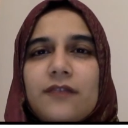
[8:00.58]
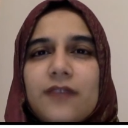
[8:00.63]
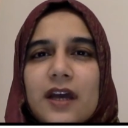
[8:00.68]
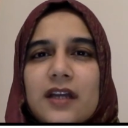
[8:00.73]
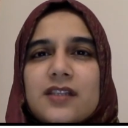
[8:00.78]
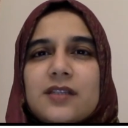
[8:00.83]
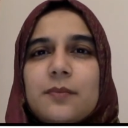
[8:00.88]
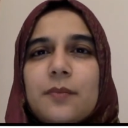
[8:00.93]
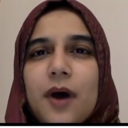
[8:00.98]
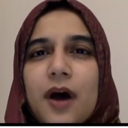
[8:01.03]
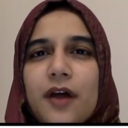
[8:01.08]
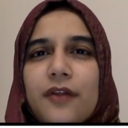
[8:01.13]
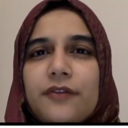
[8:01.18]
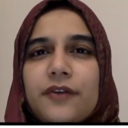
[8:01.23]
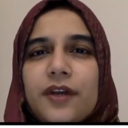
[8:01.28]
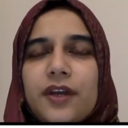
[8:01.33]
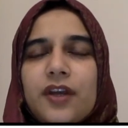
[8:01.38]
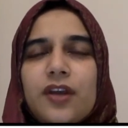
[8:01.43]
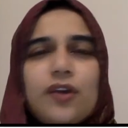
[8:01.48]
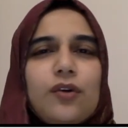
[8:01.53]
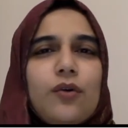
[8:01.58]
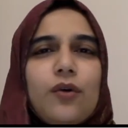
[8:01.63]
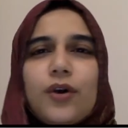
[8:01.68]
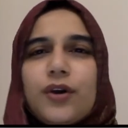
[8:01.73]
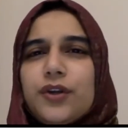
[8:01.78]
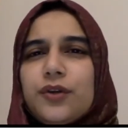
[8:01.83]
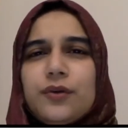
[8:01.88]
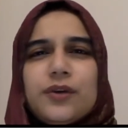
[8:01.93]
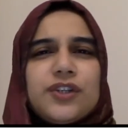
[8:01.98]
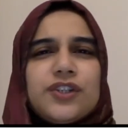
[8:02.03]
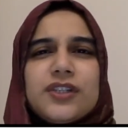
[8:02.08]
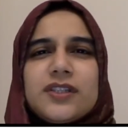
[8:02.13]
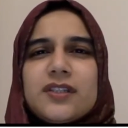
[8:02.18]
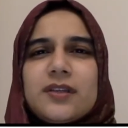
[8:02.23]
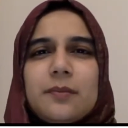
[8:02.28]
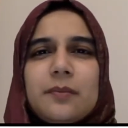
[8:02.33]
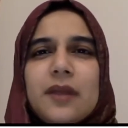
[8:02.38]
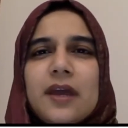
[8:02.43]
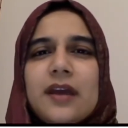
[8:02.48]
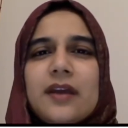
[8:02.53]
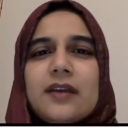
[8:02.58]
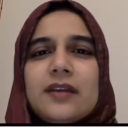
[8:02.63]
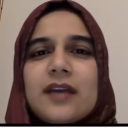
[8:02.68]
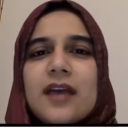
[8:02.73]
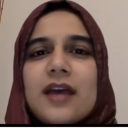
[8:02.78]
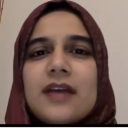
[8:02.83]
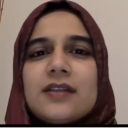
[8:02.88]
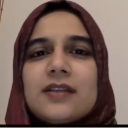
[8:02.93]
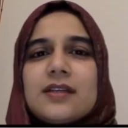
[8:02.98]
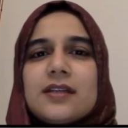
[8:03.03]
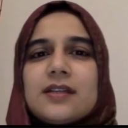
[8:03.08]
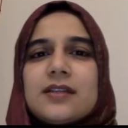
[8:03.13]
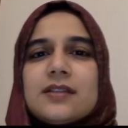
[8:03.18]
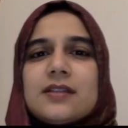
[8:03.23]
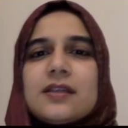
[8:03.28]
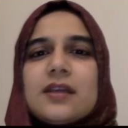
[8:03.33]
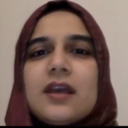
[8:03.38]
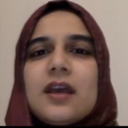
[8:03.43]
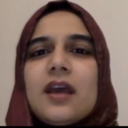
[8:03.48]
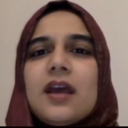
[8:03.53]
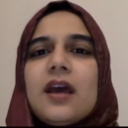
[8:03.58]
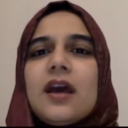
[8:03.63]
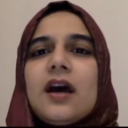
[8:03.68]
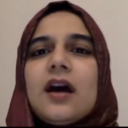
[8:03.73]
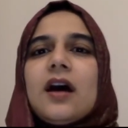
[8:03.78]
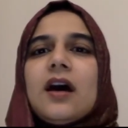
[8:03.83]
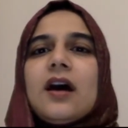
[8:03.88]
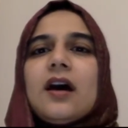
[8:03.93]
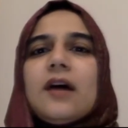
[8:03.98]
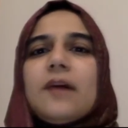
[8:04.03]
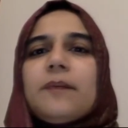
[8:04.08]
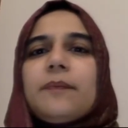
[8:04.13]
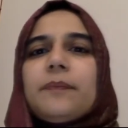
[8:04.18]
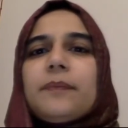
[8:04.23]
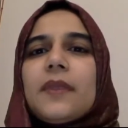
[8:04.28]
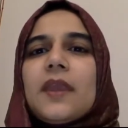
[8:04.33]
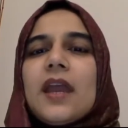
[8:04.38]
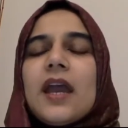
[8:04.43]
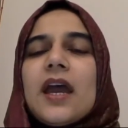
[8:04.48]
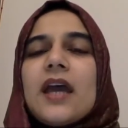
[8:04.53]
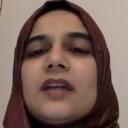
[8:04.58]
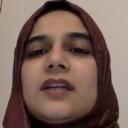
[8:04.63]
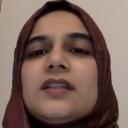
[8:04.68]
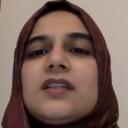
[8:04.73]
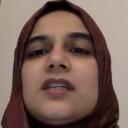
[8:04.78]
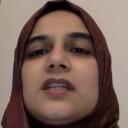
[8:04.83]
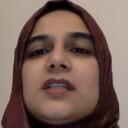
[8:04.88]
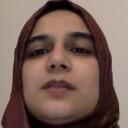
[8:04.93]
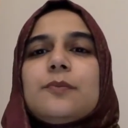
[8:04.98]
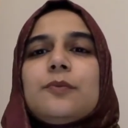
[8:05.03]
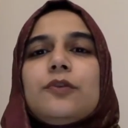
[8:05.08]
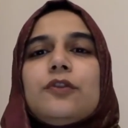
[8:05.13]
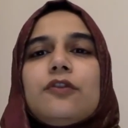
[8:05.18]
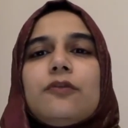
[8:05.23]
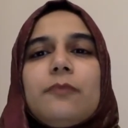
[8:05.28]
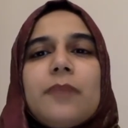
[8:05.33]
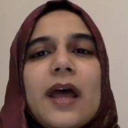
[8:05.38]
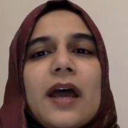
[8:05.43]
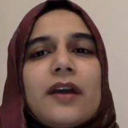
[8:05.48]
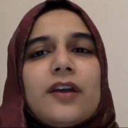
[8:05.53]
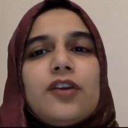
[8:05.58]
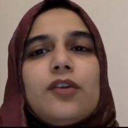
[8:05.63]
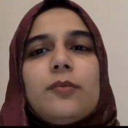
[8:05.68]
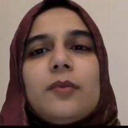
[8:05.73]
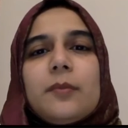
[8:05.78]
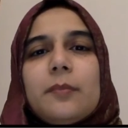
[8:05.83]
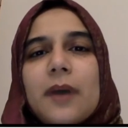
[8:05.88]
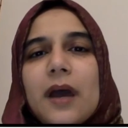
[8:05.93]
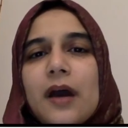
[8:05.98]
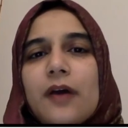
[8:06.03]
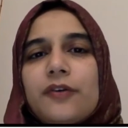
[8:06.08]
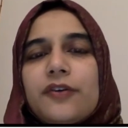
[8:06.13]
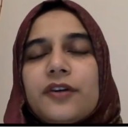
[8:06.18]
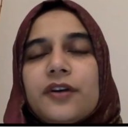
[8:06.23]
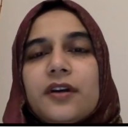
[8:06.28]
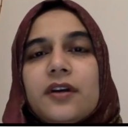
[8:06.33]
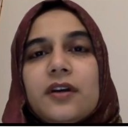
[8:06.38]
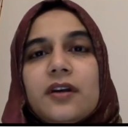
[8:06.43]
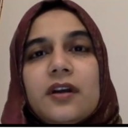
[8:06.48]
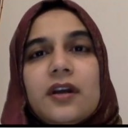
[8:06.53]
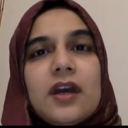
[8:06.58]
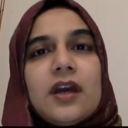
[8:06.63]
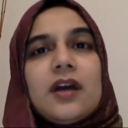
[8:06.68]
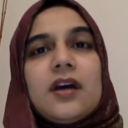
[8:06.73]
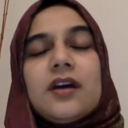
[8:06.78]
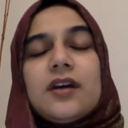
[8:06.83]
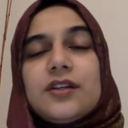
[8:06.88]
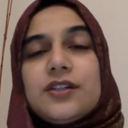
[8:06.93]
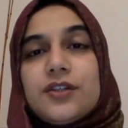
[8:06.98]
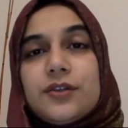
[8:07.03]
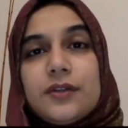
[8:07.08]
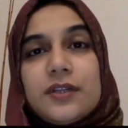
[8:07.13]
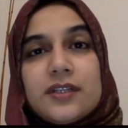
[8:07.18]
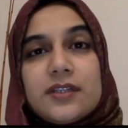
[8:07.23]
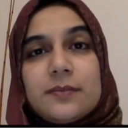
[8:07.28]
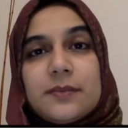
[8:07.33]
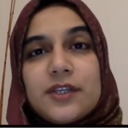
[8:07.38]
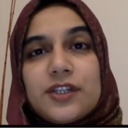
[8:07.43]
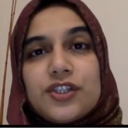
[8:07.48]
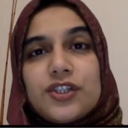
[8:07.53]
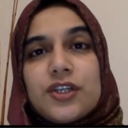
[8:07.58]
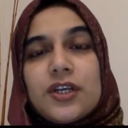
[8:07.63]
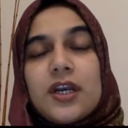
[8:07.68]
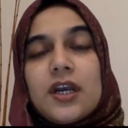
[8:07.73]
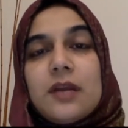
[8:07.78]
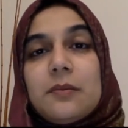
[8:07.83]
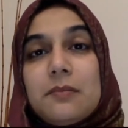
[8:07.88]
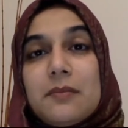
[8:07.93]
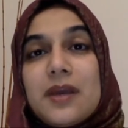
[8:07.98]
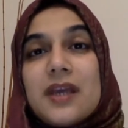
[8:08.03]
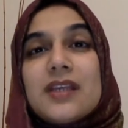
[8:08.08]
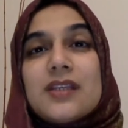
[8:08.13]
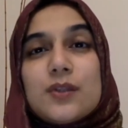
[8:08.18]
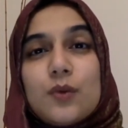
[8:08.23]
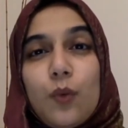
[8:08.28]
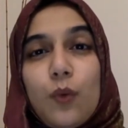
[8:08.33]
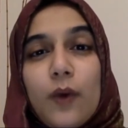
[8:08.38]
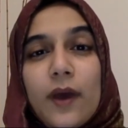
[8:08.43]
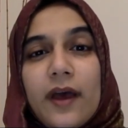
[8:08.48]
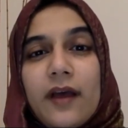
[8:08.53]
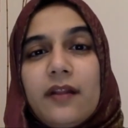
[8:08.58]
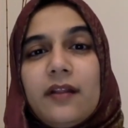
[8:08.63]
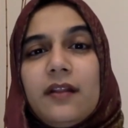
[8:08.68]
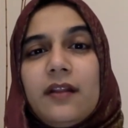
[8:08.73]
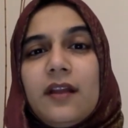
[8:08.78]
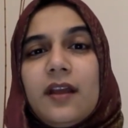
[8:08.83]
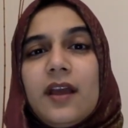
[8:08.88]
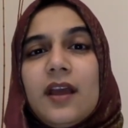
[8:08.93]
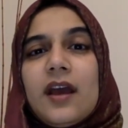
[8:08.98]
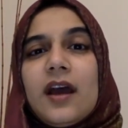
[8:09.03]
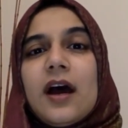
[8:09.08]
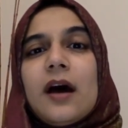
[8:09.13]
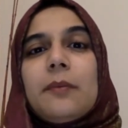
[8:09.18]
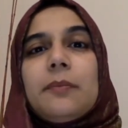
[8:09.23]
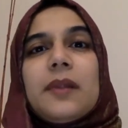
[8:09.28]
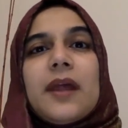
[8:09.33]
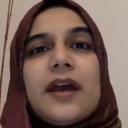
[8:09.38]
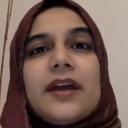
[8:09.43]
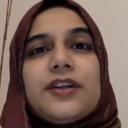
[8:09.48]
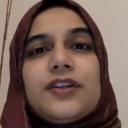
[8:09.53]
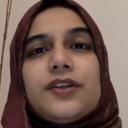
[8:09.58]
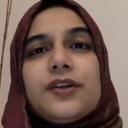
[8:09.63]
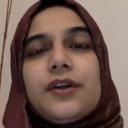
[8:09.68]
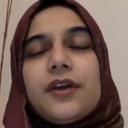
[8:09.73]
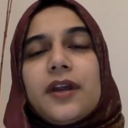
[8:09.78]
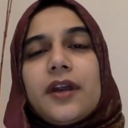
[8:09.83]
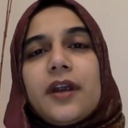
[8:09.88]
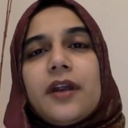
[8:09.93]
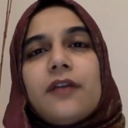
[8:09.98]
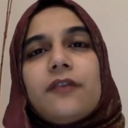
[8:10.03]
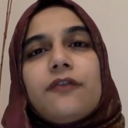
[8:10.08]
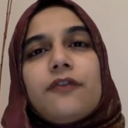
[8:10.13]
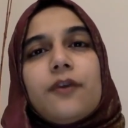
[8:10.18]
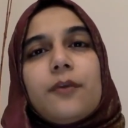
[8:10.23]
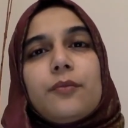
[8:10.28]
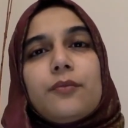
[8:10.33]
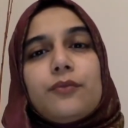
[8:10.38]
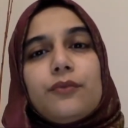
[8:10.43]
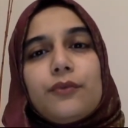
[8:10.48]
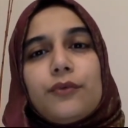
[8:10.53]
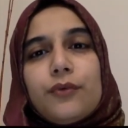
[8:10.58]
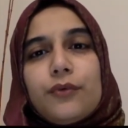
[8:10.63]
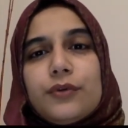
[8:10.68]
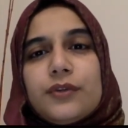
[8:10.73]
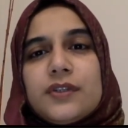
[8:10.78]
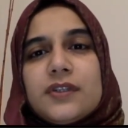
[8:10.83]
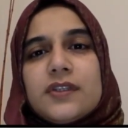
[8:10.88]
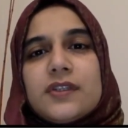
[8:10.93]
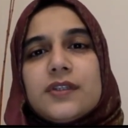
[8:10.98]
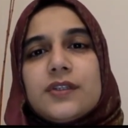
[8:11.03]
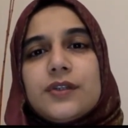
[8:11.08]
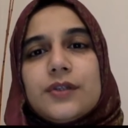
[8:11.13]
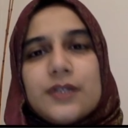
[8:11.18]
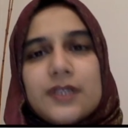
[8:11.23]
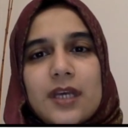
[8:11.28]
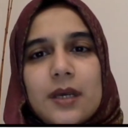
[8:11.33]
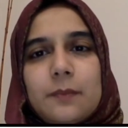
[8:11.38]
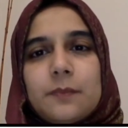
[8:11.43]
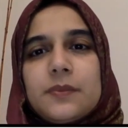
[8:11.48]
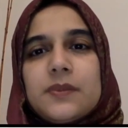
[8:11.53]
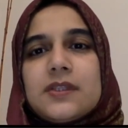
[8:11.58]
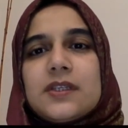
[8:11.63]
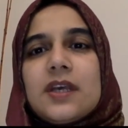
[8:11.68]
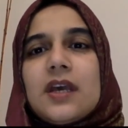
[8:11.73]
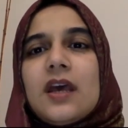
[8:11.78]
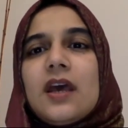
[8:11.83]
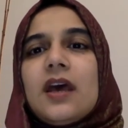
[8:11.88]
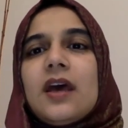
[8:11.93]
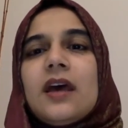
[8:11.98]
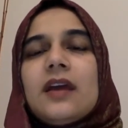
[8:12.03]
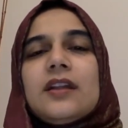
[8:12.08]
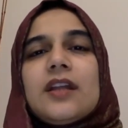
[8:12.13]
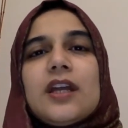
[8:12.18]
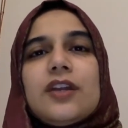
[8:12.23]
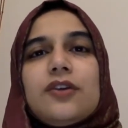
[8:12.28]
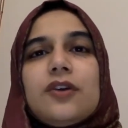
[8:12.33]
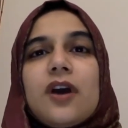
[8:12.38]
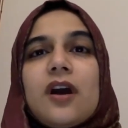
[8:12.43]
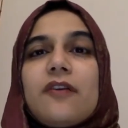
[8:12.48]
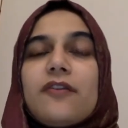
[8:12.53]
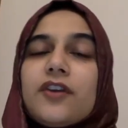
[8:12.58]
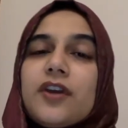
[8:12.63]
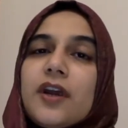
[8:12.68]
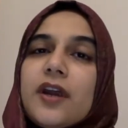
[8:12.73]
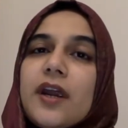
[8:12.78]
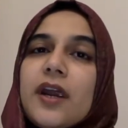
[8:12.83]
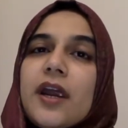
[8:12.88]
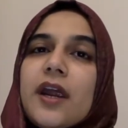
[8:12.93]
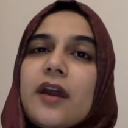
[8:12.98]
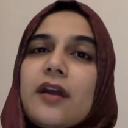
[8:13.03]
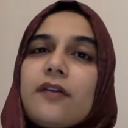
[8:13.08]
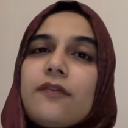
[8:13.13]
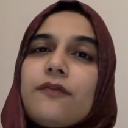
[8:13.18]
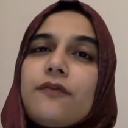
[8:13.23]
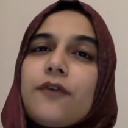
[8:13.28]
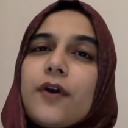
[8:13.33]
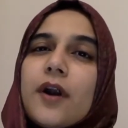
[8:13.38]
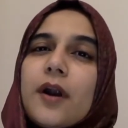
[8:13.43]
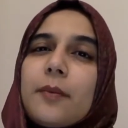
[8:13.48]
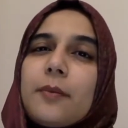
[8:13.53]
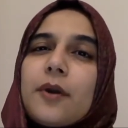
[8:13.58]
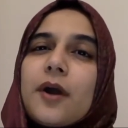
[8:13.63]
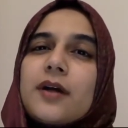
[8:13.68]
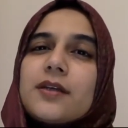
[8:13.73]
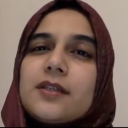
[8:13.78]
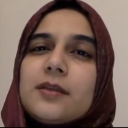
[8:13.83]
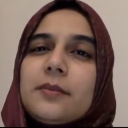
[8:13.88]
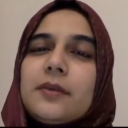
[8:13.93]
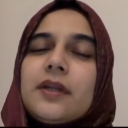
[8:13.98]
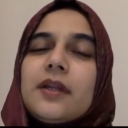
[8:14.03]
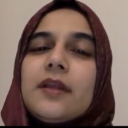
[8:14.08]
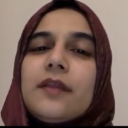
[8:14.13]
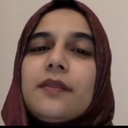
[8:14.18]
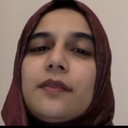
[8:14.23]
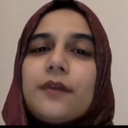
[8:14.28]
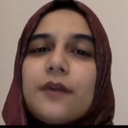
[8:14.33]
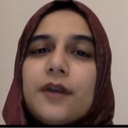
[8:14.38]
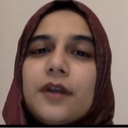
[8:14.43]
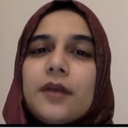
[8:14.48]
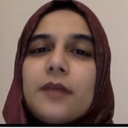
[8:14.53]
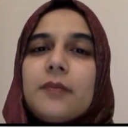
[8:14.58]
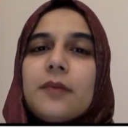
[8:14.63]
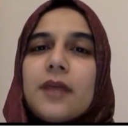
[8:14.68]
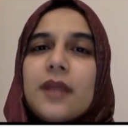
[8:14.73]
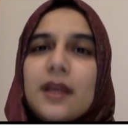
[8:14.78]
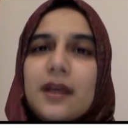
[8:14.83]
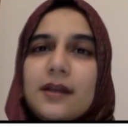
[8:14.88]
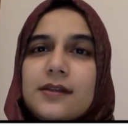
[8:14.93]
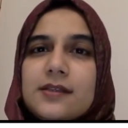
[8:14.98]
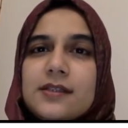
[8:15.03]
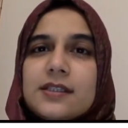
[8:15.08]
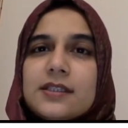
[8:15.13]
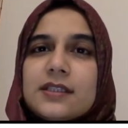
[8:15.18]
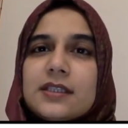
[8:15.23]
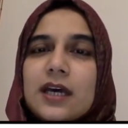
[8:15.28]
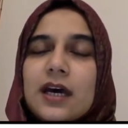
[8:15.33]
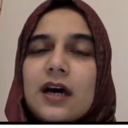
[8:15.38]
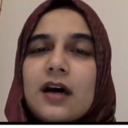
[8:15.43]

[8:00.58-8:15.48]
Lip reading: that's bothering you, or you can just apply it as is. Add a teaspoon of black cumin powder to this mixture and mix well. Apply it to your hair from roots to tips. Then you cover your hair for approximately 30 minutes